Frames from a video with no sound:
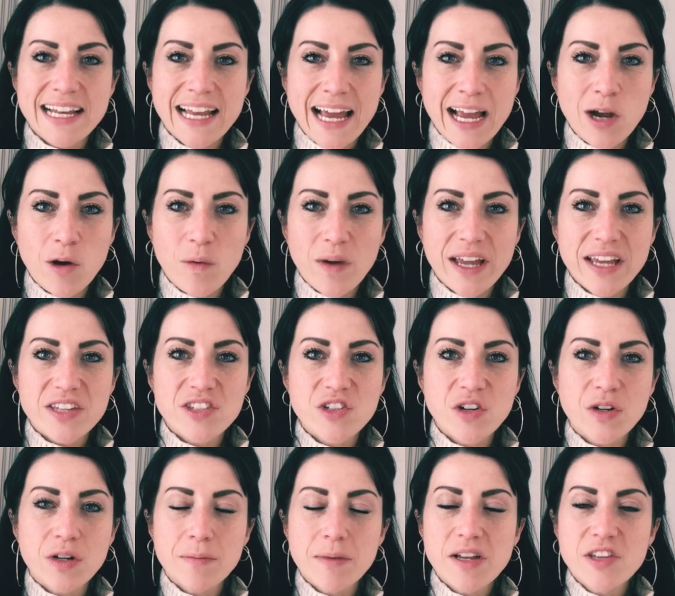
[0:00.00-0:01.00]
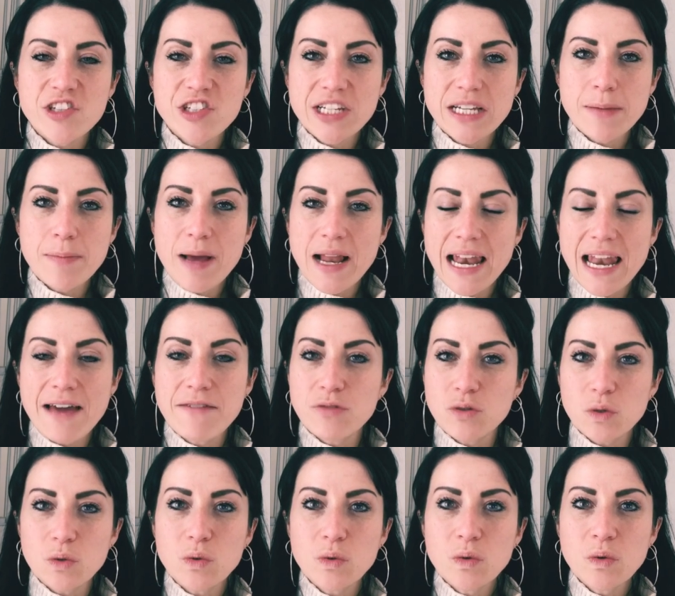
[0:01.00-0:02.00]
language on a much deeper
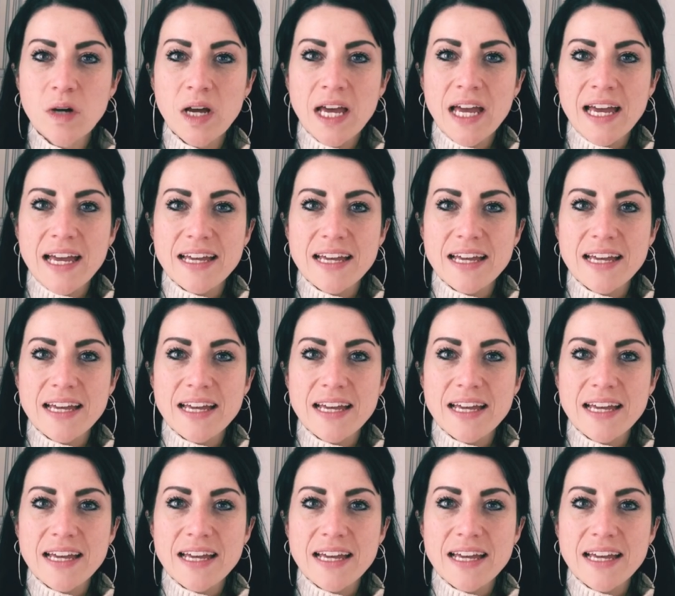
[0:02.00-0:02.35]
level